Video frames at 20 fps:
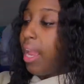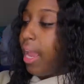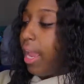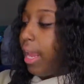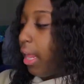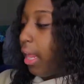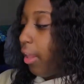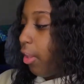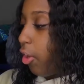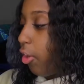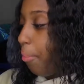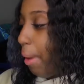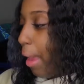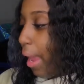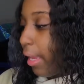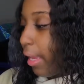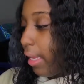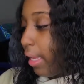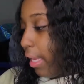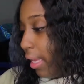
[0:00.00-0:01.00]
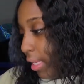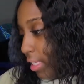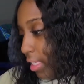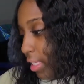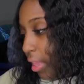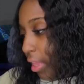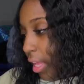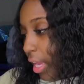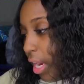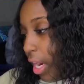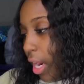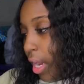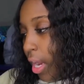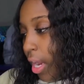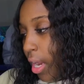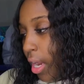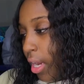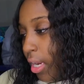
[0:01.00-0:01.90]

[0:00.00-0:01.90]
And then on the back is their